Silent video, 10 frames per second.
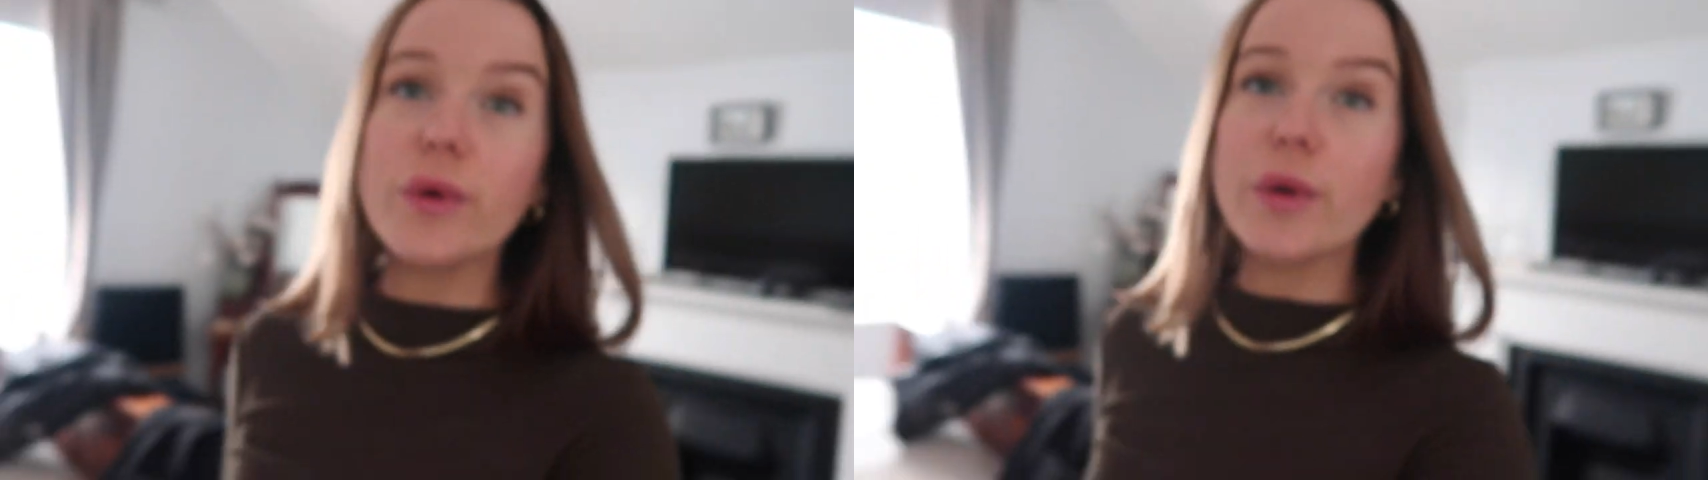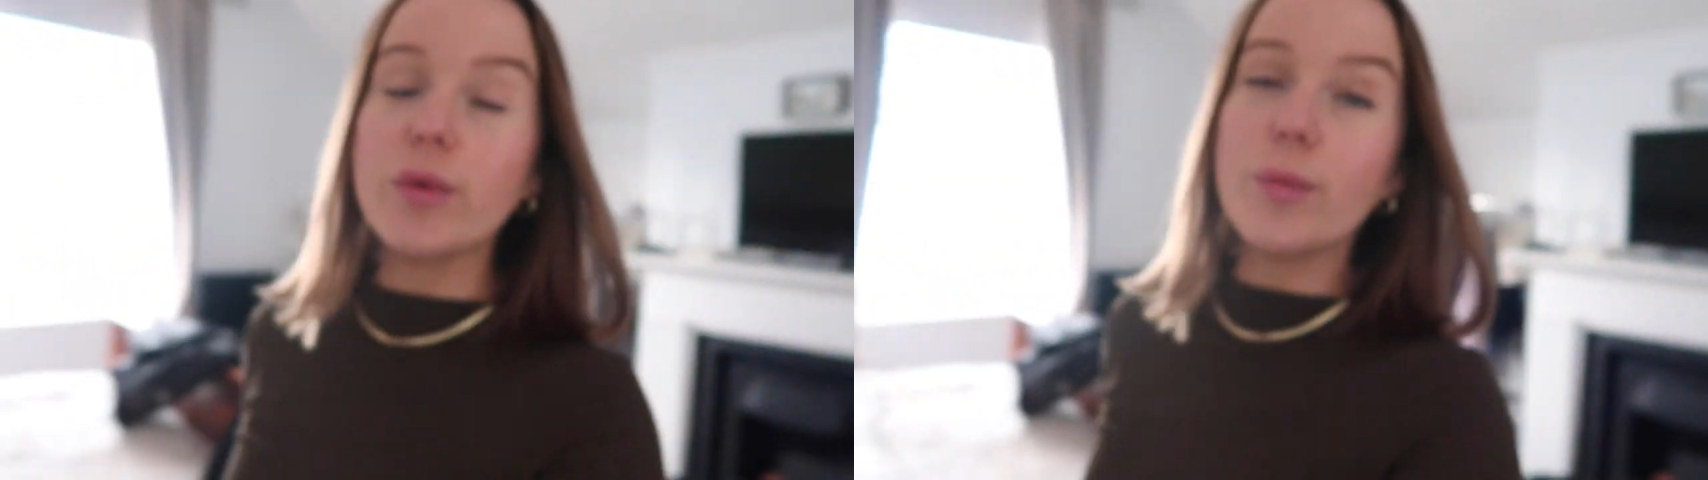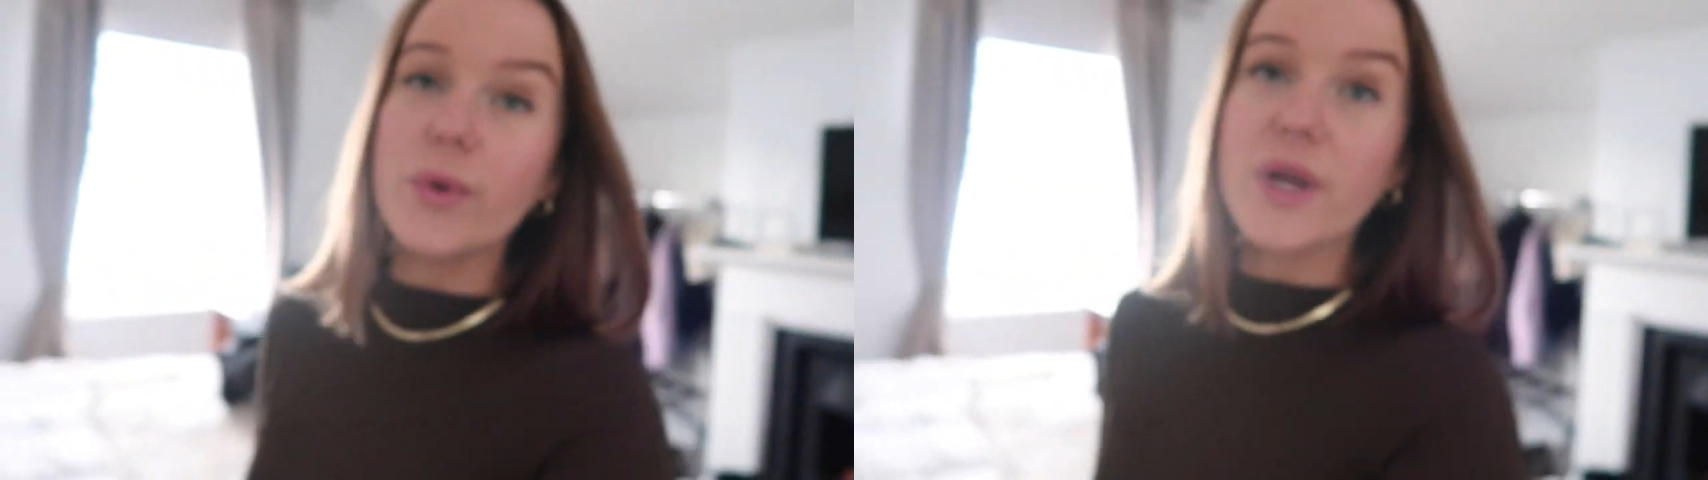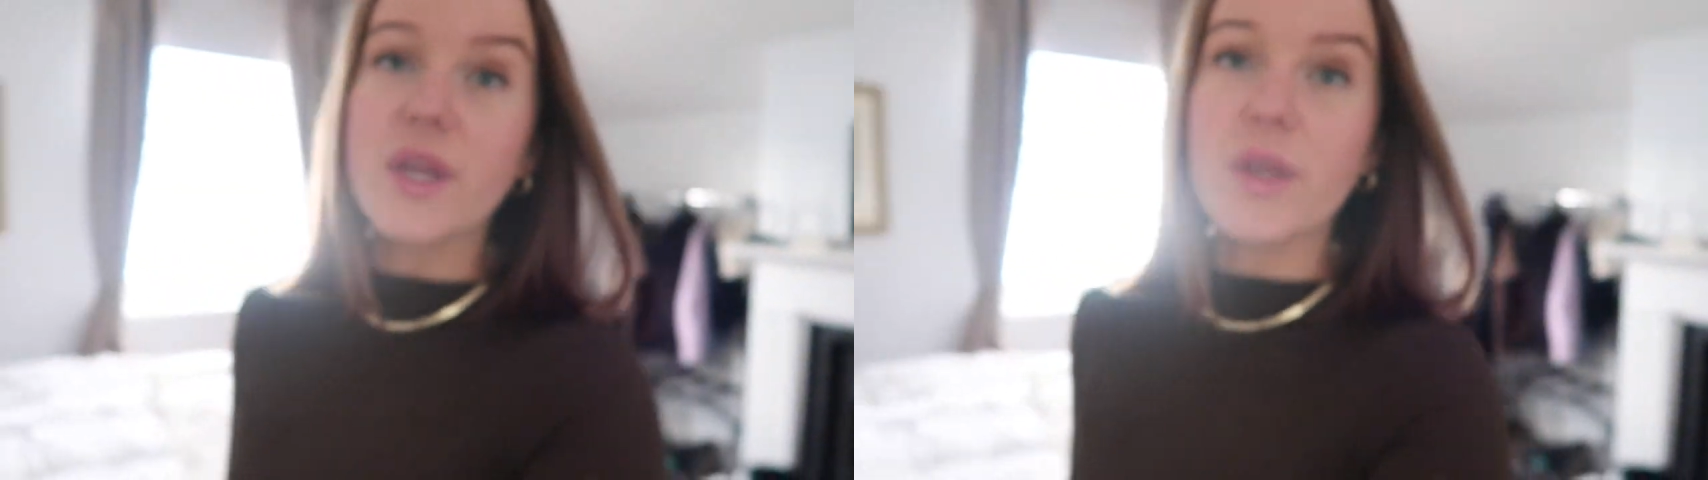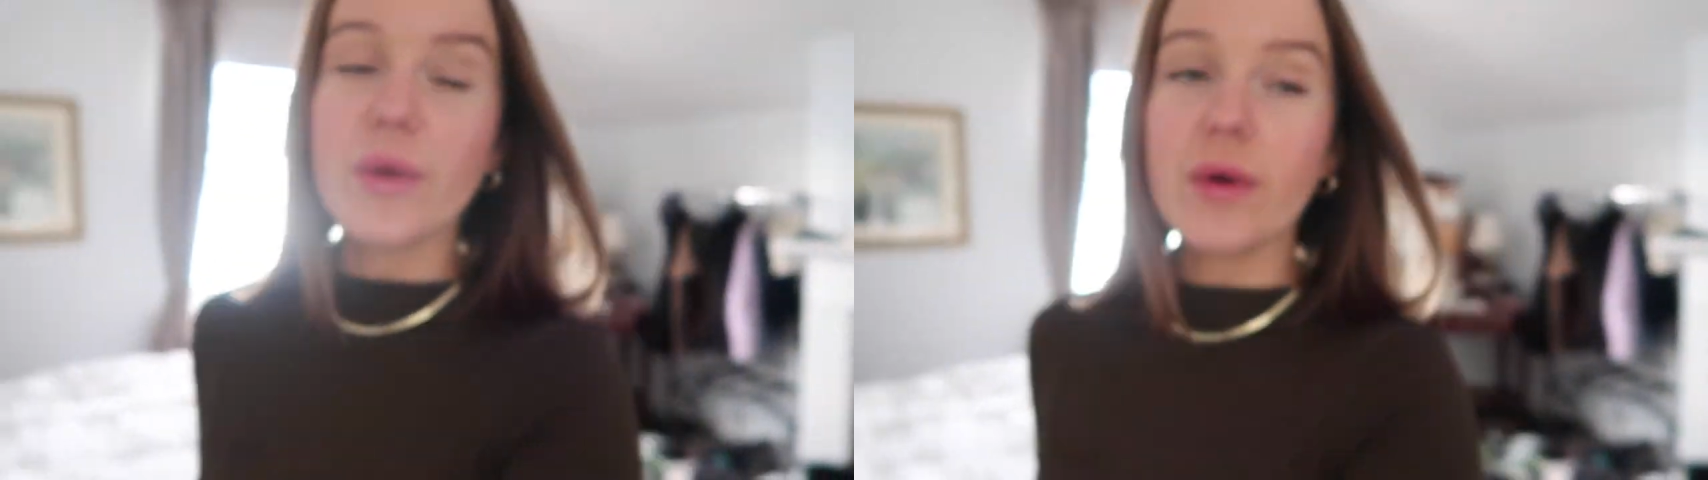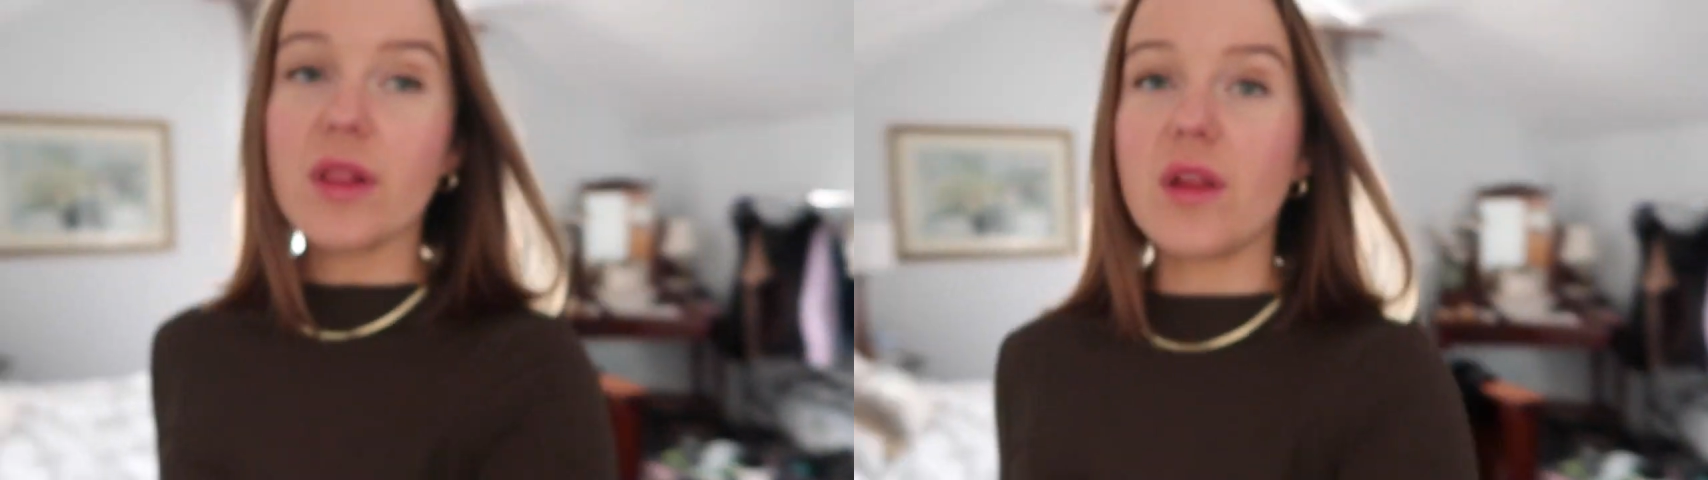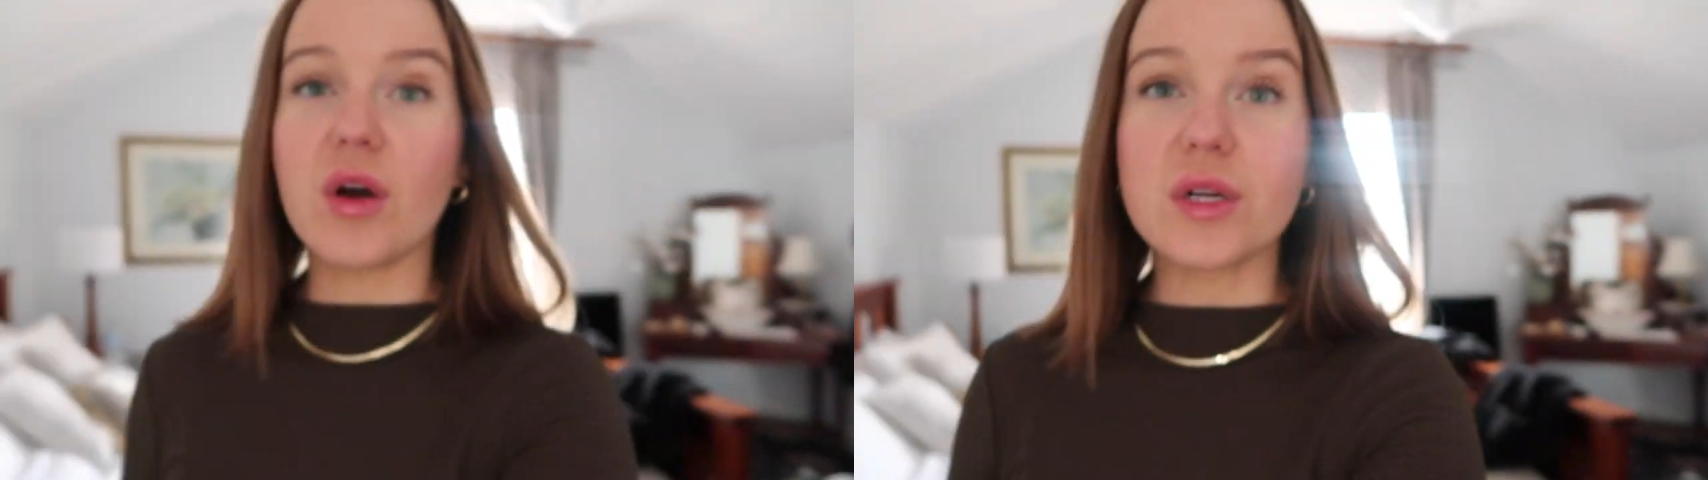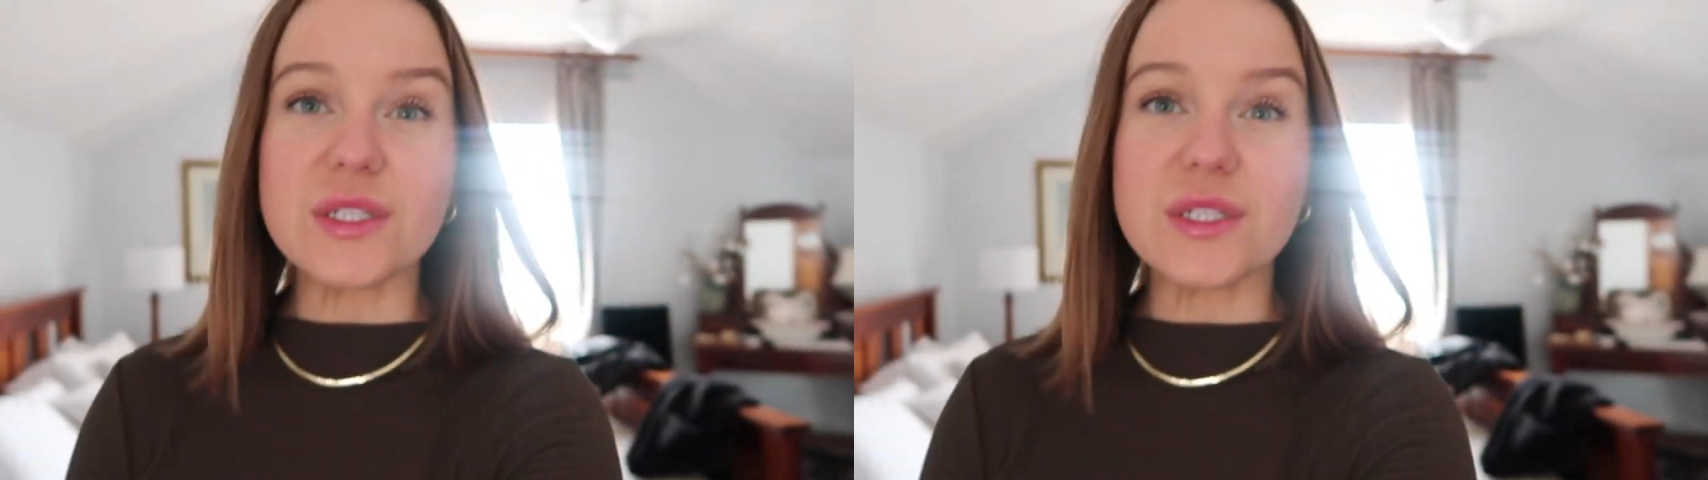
We will bring you along